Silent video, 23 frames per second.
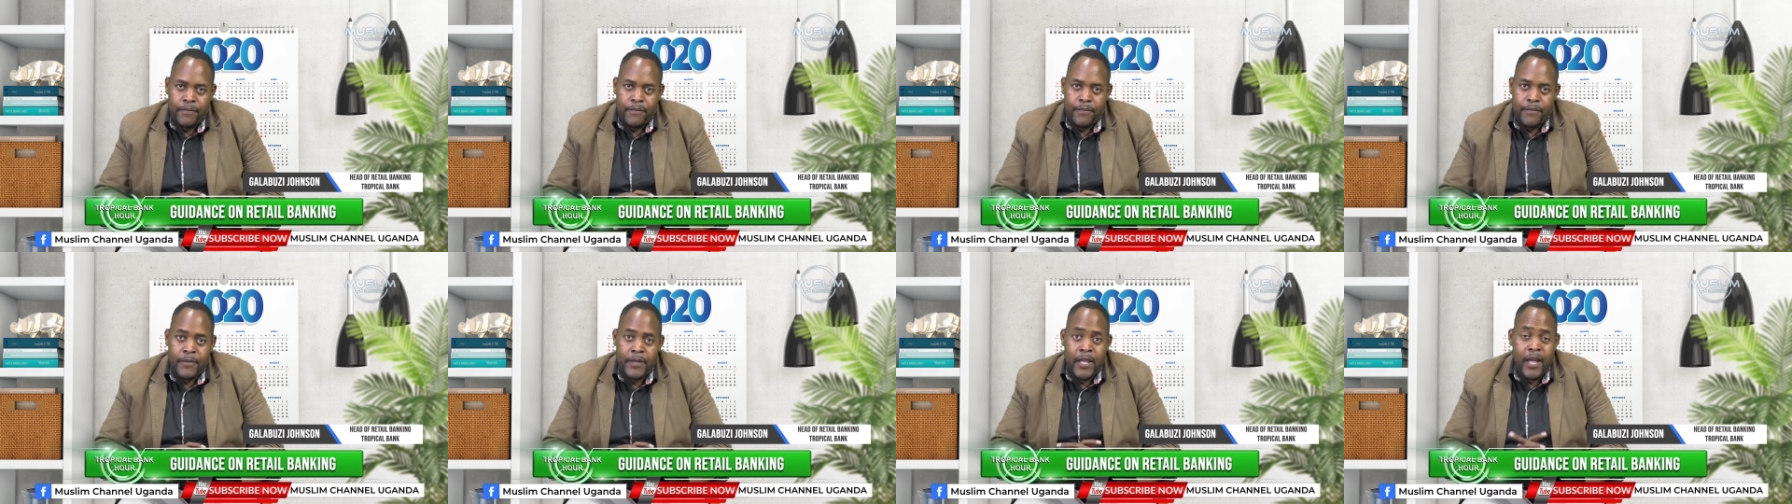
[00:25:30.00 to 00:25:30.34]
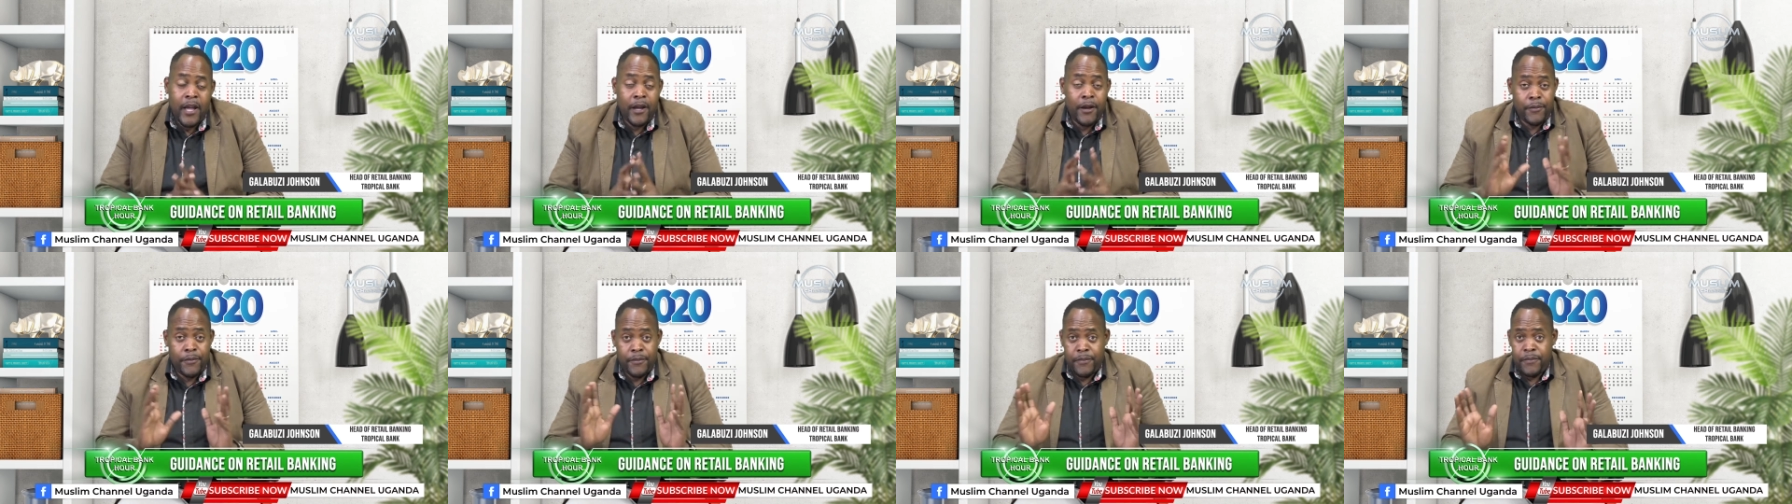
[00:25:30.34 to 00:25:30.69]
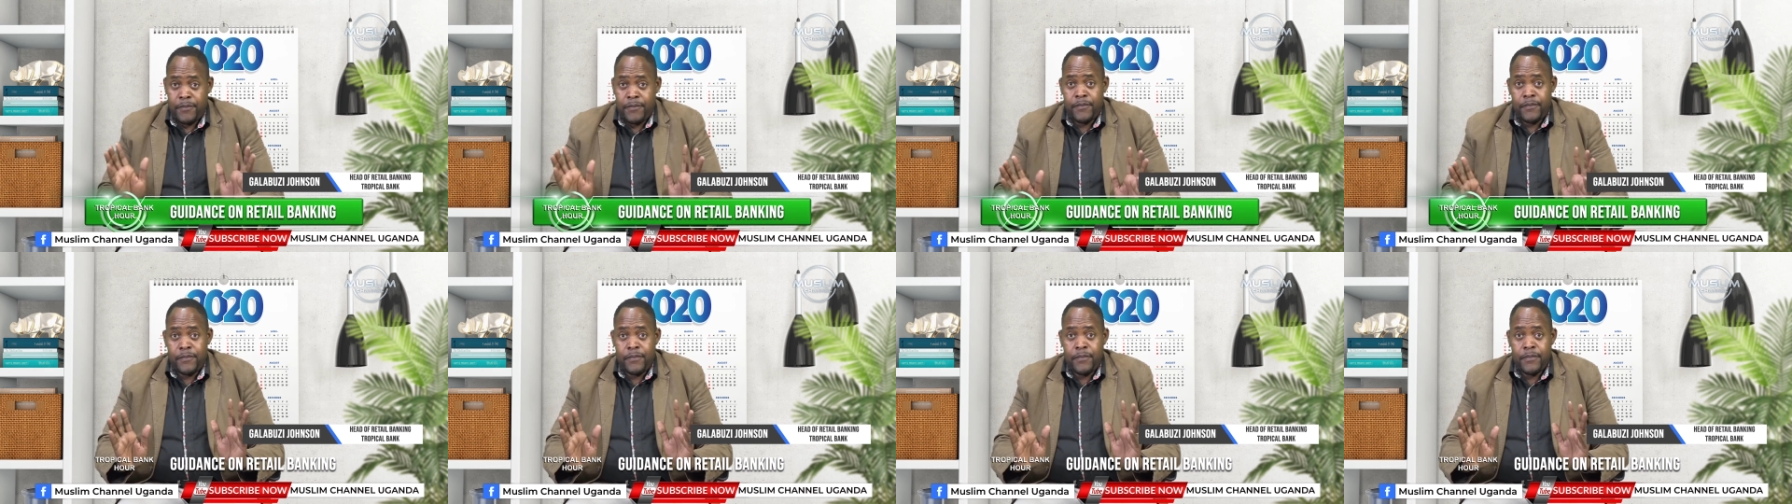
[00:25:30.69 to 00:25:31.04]
Now,
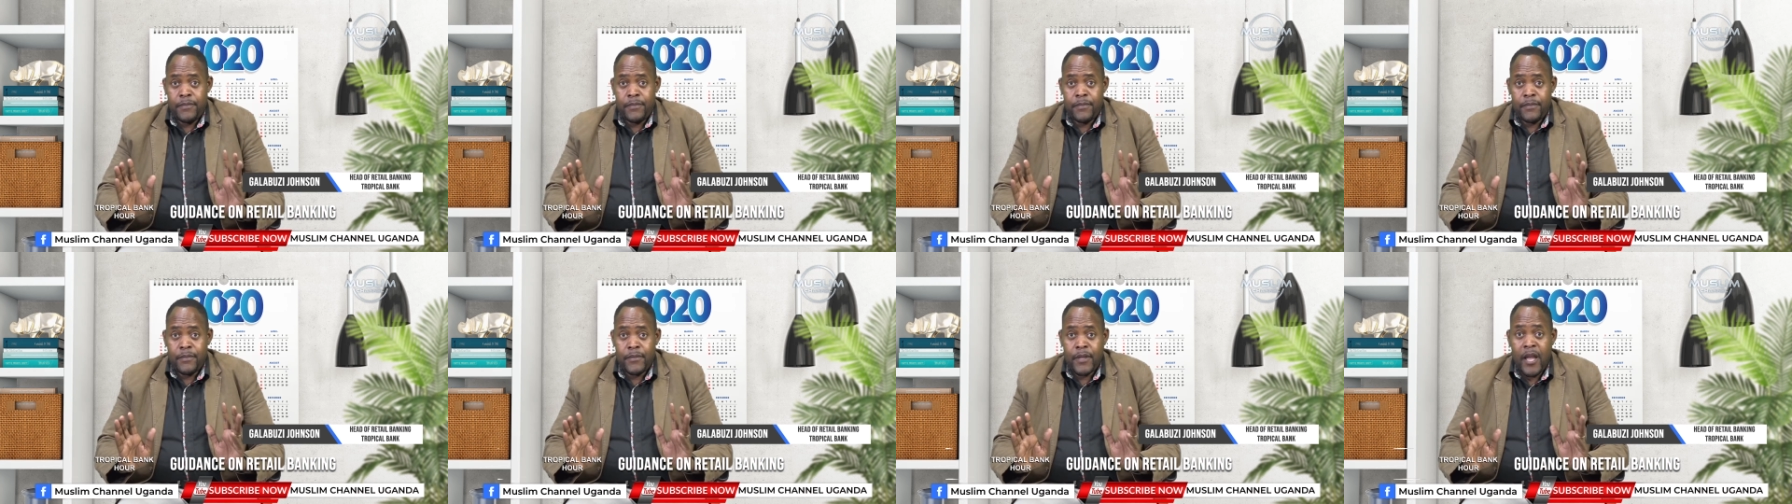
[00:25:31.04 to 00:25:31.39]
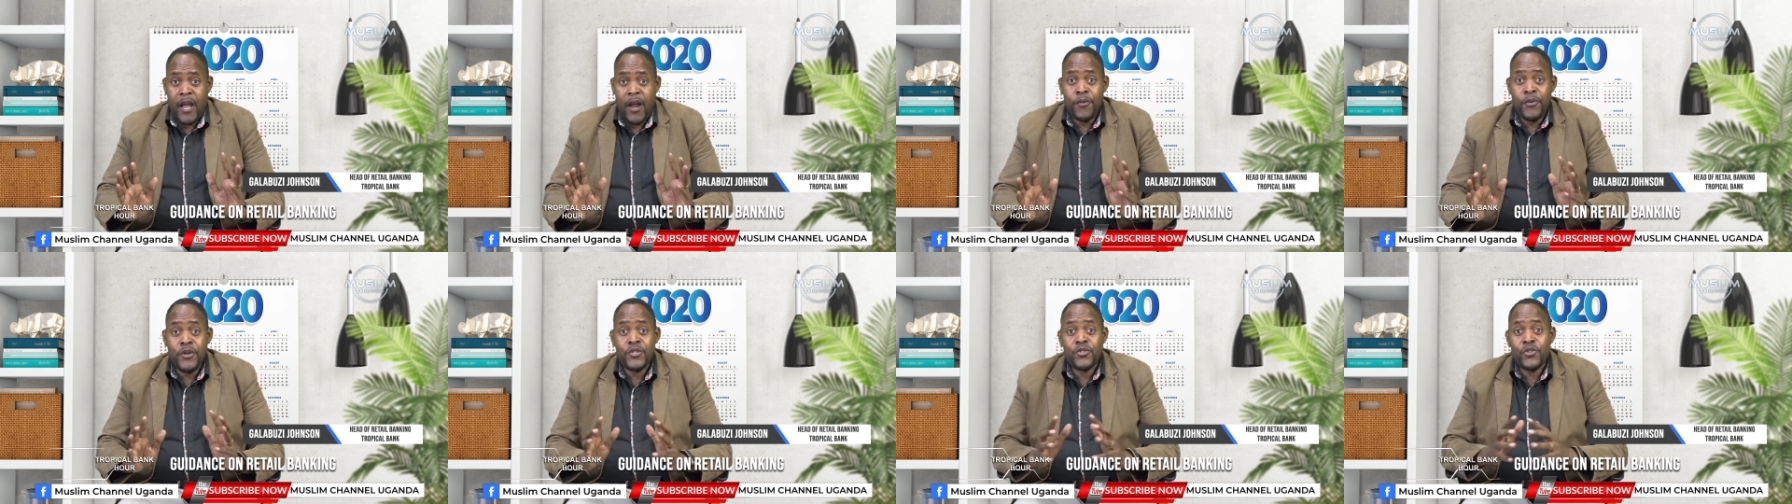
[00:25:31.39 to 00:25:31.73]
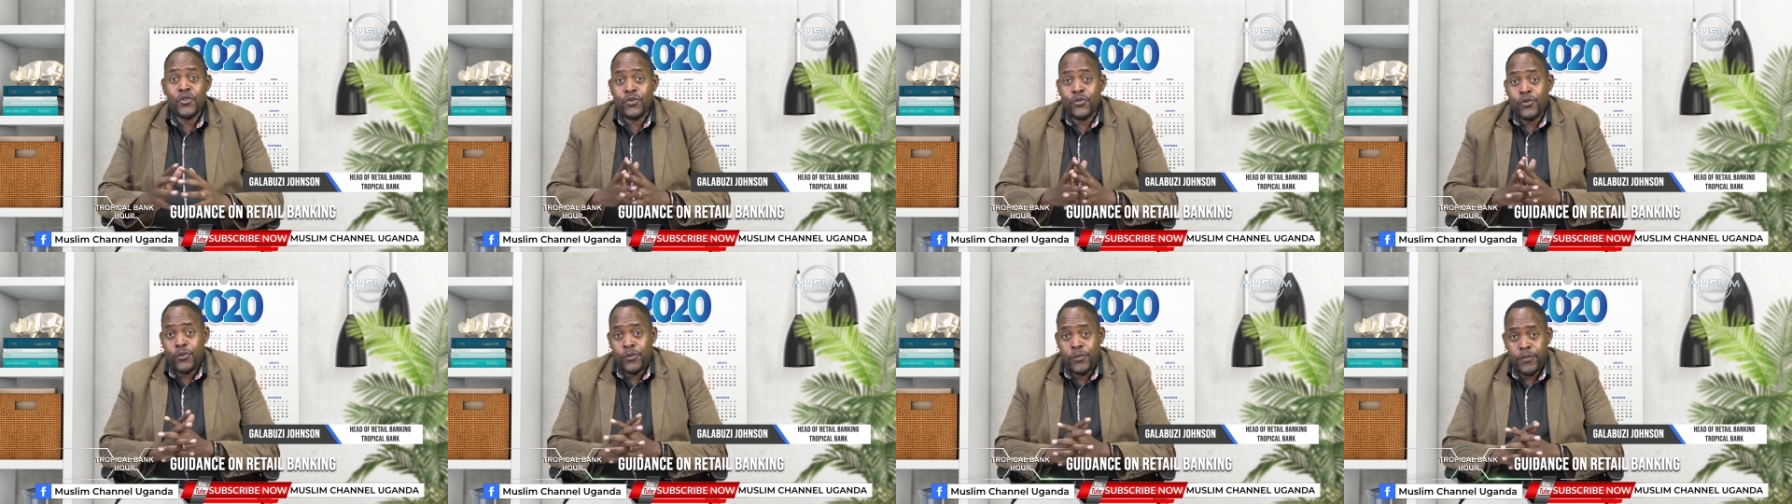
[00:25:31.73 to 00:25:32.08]

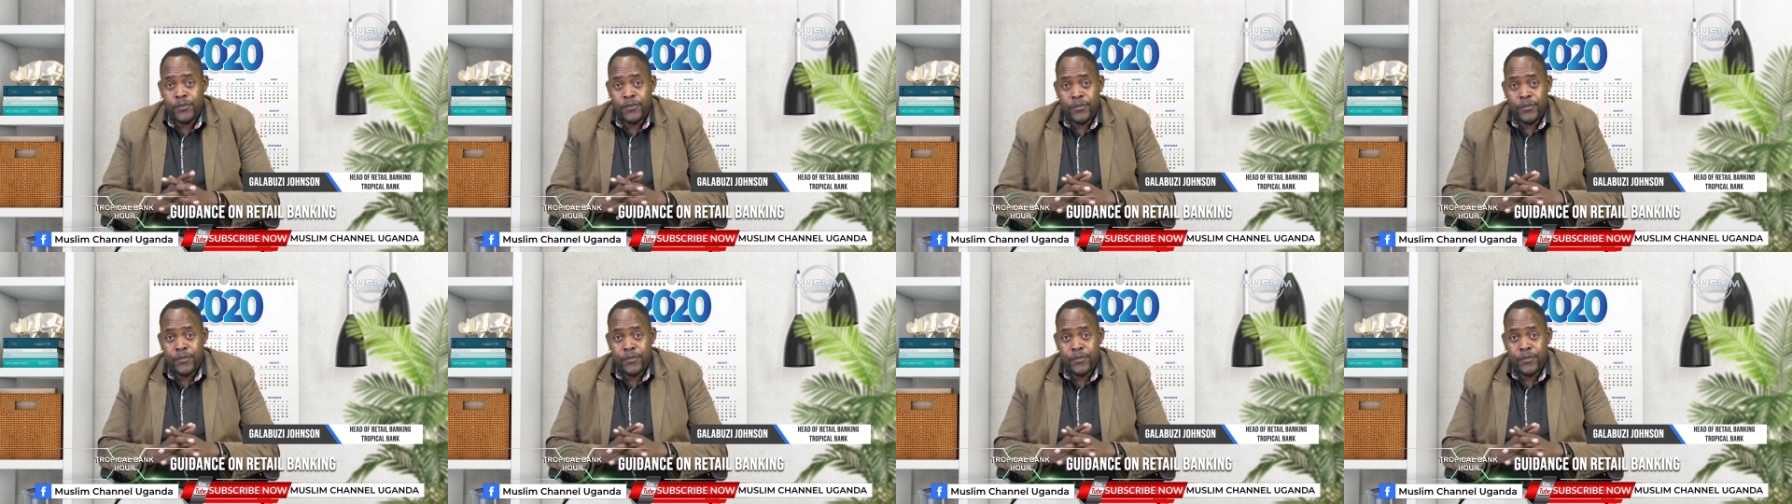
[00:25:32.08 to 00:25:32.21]
Aristotle,